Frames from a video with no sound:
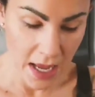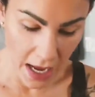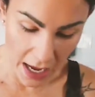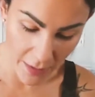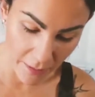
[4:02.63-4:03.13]

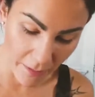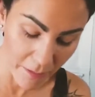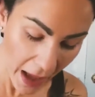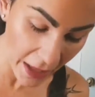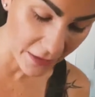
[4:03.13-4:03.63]

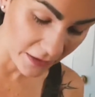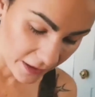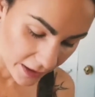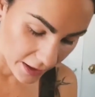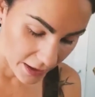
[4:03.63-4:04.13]
But
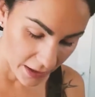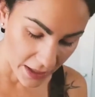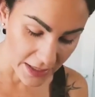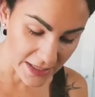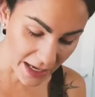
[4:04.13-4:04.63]

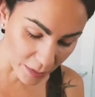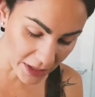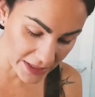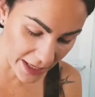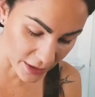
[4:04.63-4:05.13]
it's
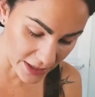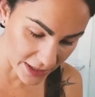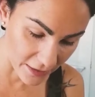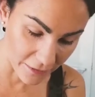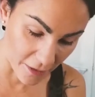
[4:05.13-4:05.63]
doubling down
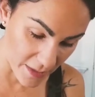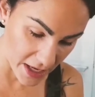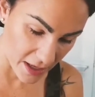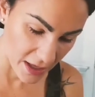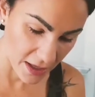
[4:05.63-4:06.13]
as, for
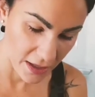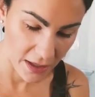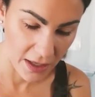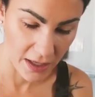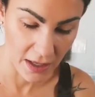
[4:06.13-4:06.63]
me,
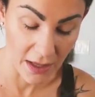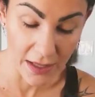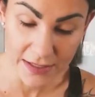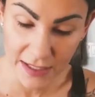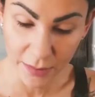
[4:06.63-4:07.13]

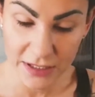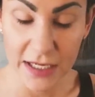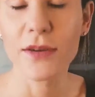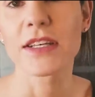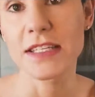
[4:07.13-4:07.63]
is doubling
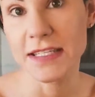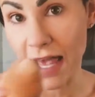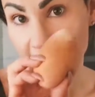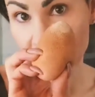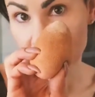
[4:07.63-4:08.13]
down as
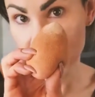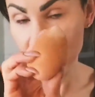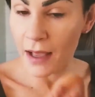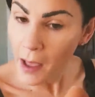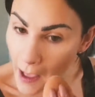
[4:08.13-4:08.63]
setting
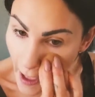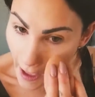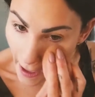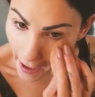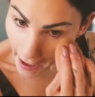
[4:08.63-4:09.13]

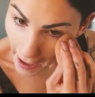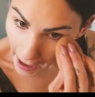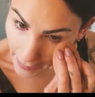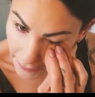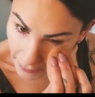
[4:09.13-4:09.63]

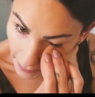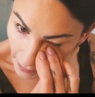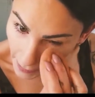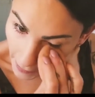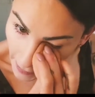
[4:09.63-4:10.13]
and
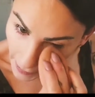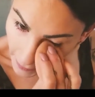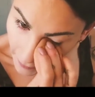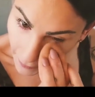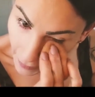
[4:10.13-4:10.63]

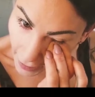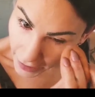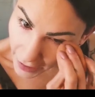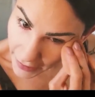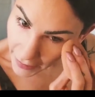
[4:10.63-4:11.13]

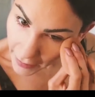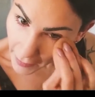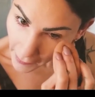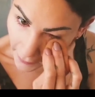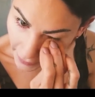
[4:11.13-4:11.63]
highlighting.
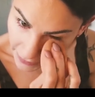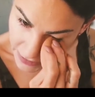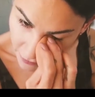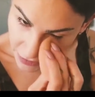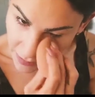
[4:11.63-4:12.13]
Okay,
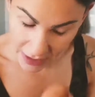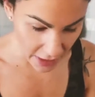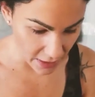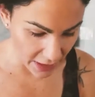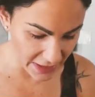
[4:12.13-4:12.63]
so to
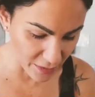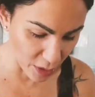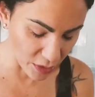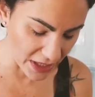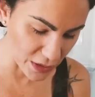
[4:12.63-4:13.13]
me, that's a
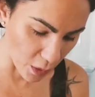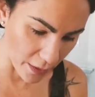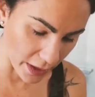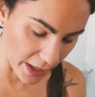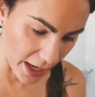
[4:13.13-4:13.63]
bonus. Why
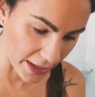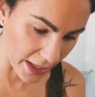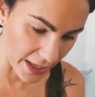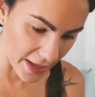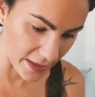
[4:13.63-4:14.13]
would I
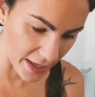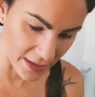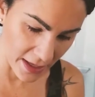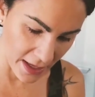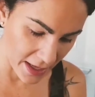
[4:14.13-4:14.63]
highlight and then
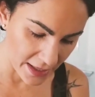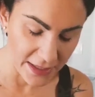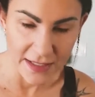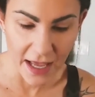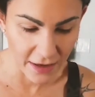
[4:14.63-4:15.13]

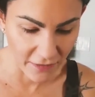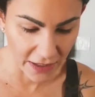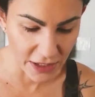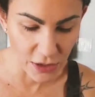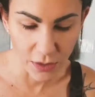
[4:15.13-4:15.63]
set if I
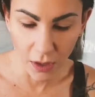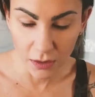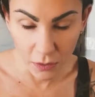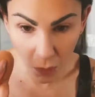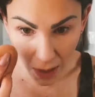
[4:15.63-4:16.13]
could do it all
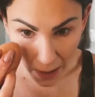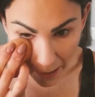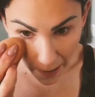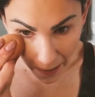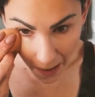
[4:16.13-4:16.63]
in
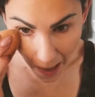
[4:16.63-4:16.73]
one?